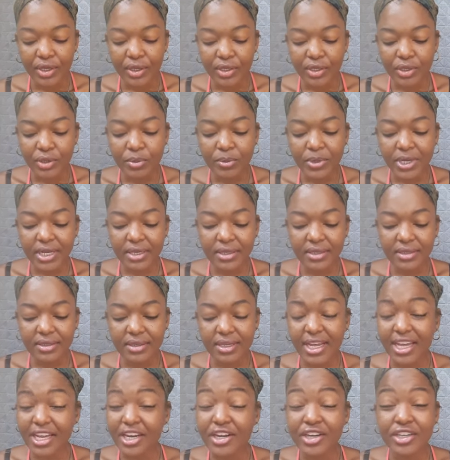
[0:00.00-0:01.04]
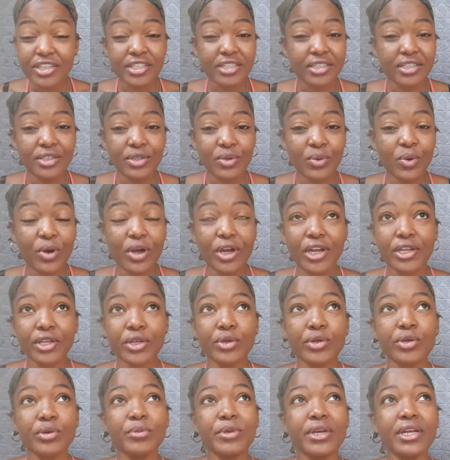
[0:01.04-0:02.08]
you make energies toward
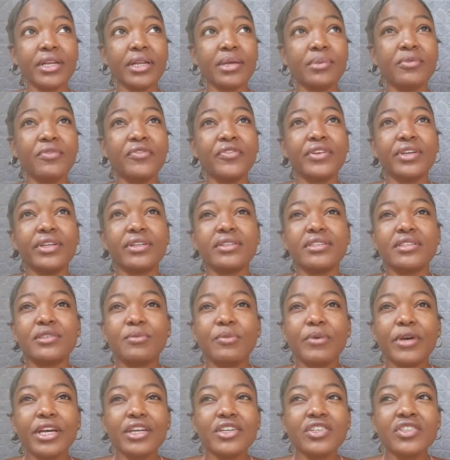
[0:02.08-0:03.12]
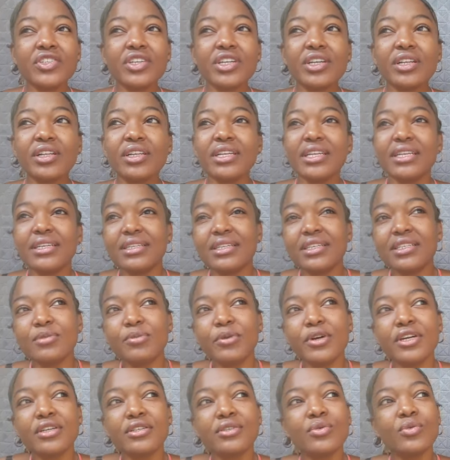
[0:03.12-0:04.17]
you you make them feel special this
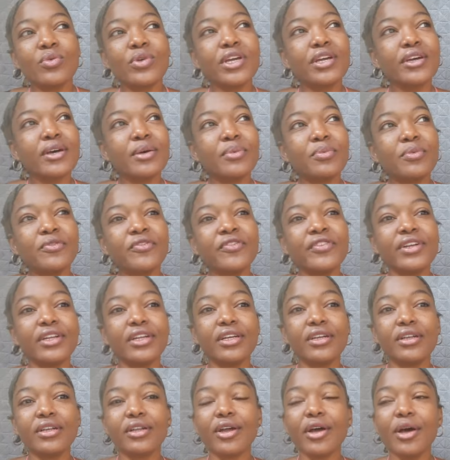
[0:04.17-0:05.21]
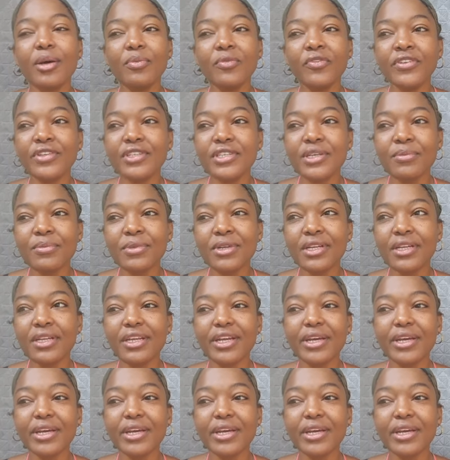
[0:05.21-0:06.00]
person wake up feeling comfortable in